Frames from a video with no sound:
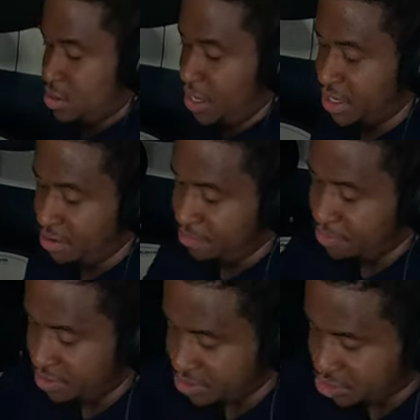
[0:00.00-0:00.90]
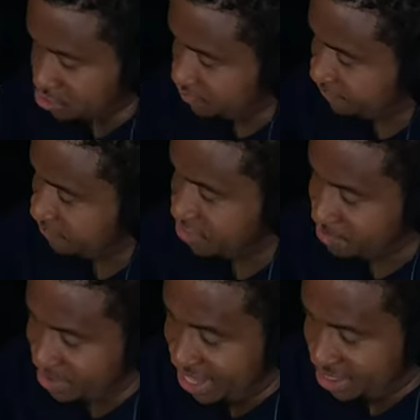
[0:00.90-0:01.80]
and then put your foot
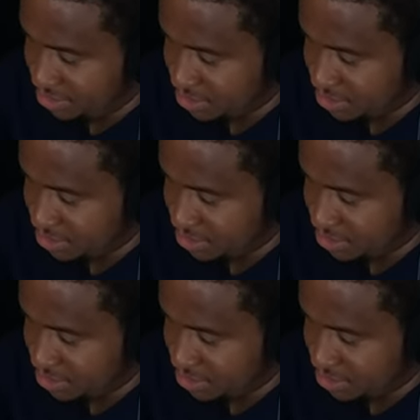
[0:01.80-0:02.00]
back